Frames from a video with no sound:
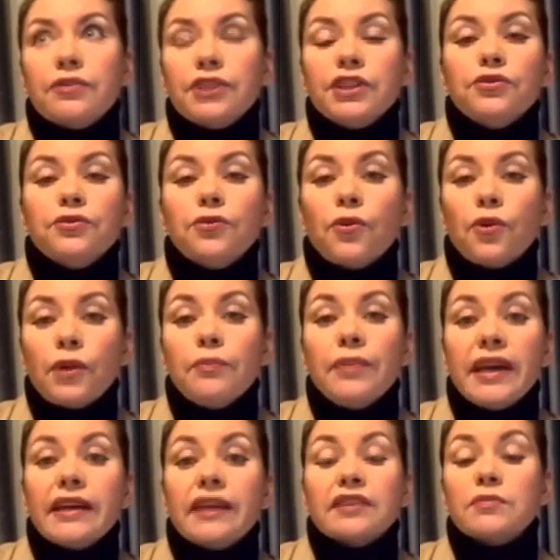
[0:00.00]
to 4
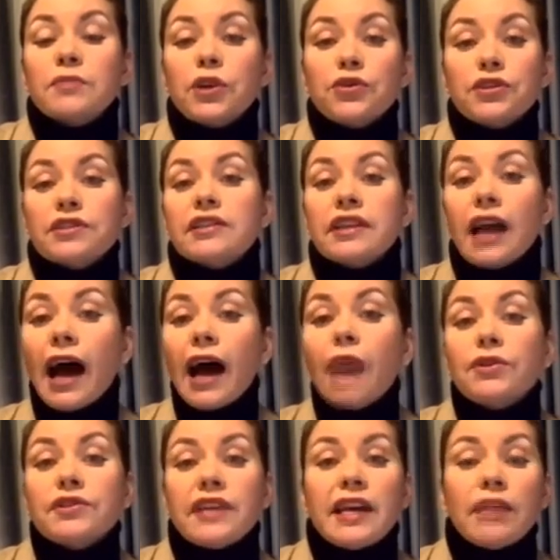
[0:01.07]
big explosions that I
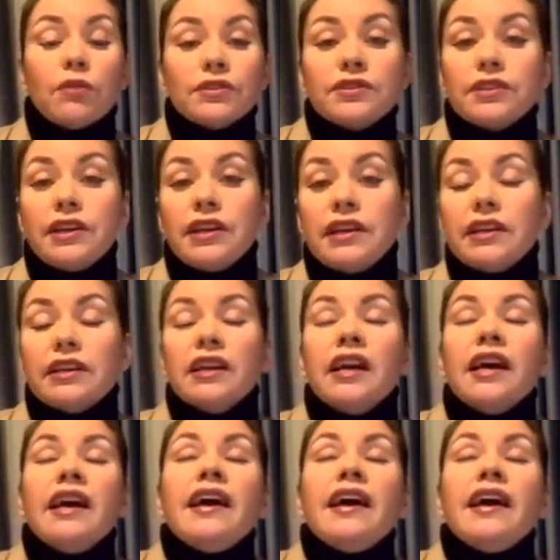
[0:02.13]
was able to hear.